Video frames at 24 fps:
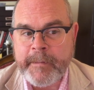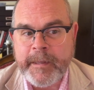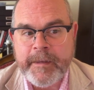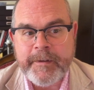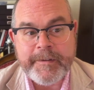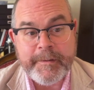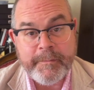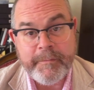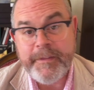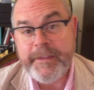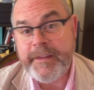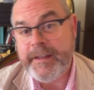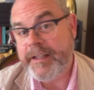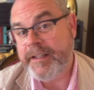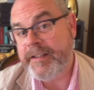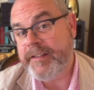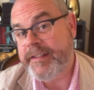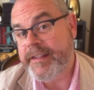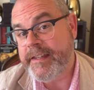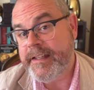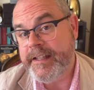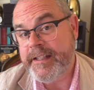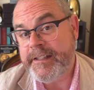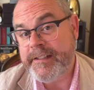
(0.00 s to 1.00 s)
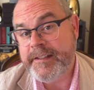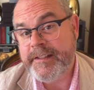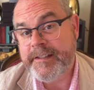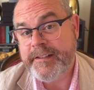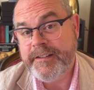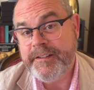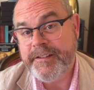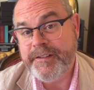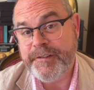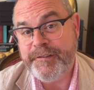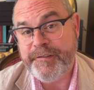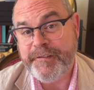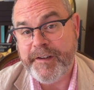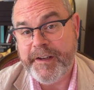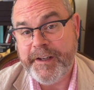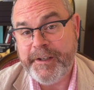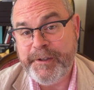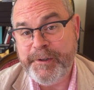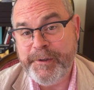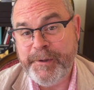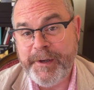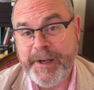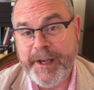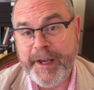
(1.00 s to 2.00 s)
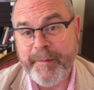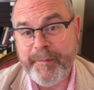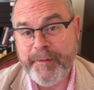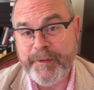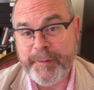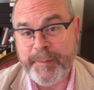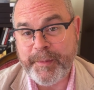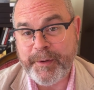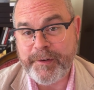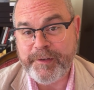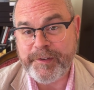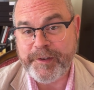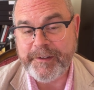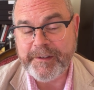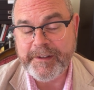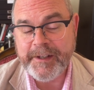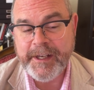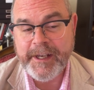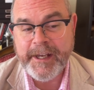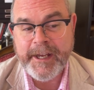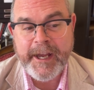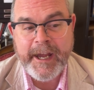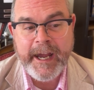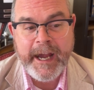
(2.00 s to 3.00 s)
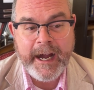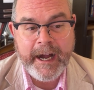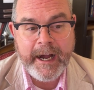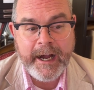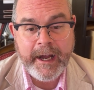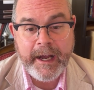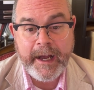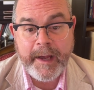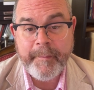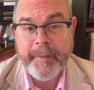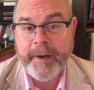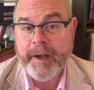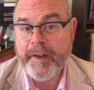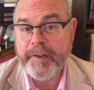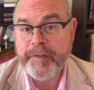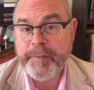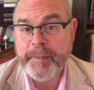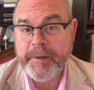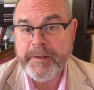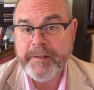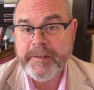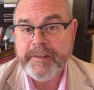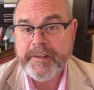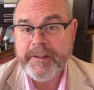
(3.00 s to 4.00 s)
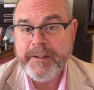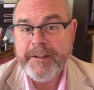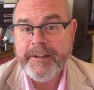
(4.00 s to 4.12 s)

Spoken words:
Some things that define who I am as a person. I'm a husband.